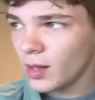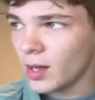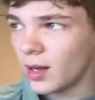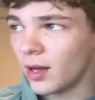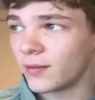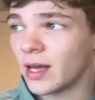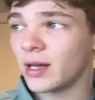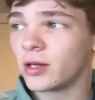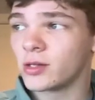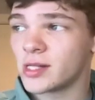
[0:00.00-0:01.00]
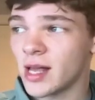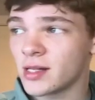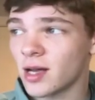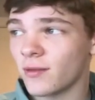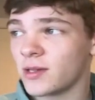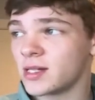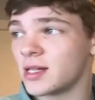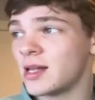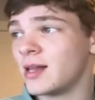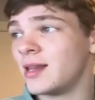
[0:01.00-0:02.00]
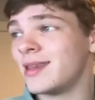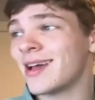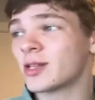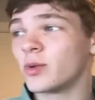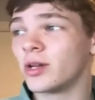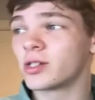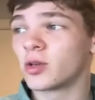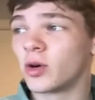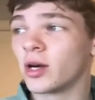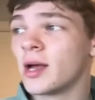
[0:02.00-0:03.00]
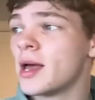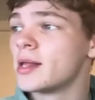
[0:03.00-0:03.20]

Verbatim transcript: Uh, Evgeny Kuznetsov is the next one to score.